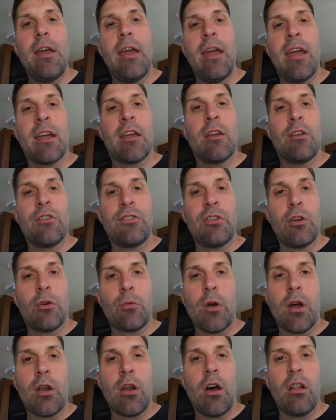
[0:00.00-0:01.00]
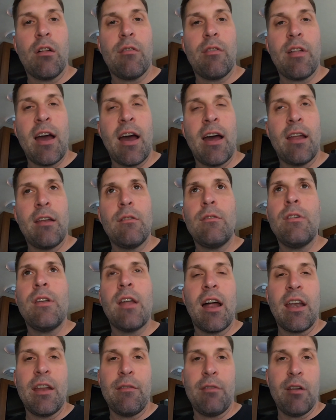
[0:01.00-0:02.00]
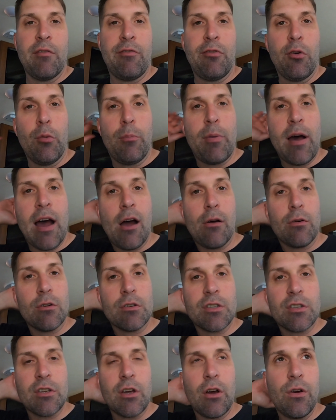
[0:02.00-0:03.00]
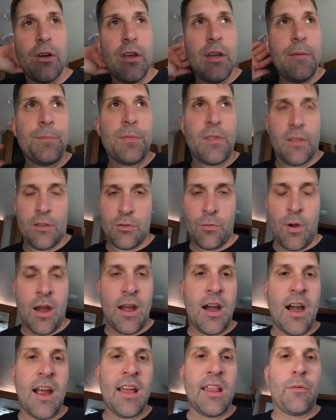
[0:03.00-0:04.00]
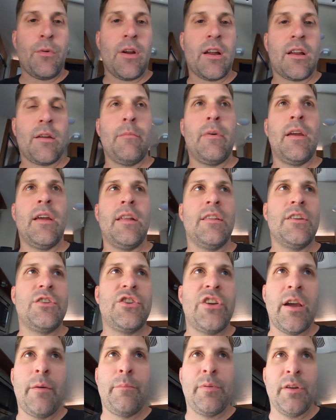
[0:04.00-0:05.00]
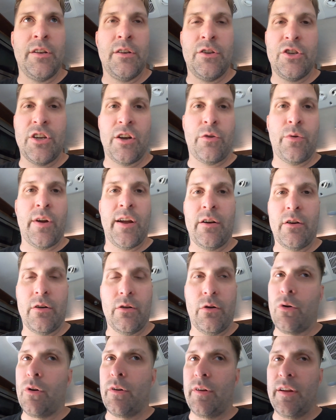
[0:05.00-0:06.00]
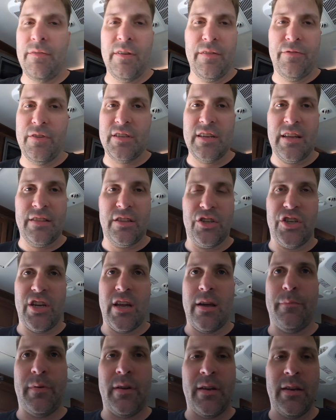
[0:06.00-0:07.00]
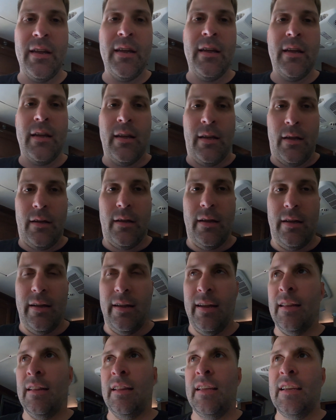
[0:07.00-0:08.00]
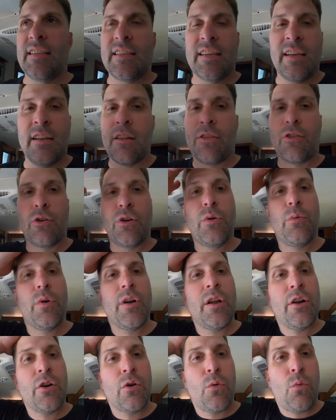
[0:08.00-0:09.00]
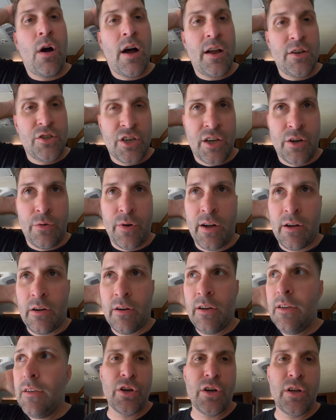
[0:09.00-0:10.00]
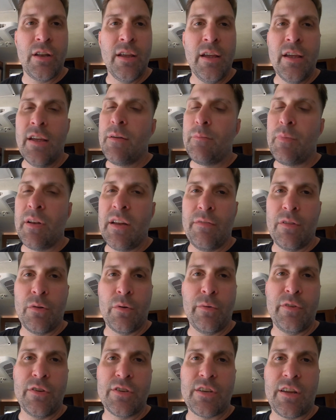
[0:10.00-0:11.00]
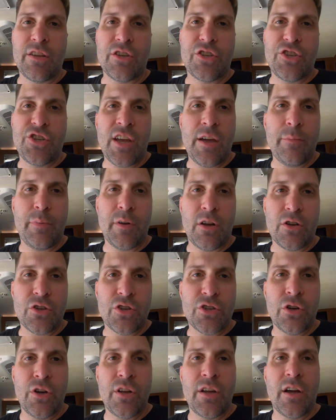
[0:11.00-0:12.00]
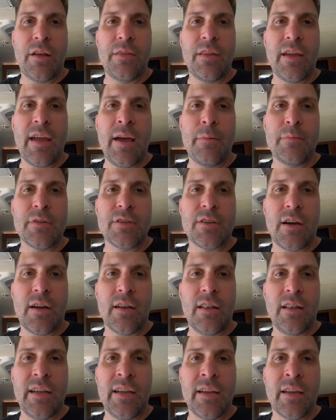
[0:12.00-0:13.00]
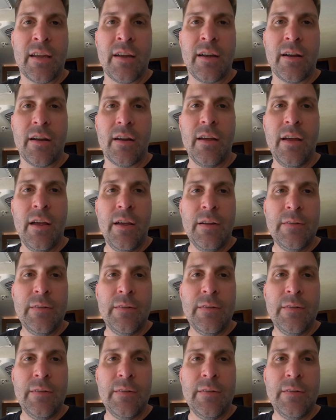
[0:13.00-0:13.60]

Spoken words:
and can still run all of that, not even in full power. So that's why I highly recommend the Champion generator, or even if it's not the Champion, at least getting a 3,100 watt generator. Good. But even the reviews on this Champion, I'll show you on the Amazon link here,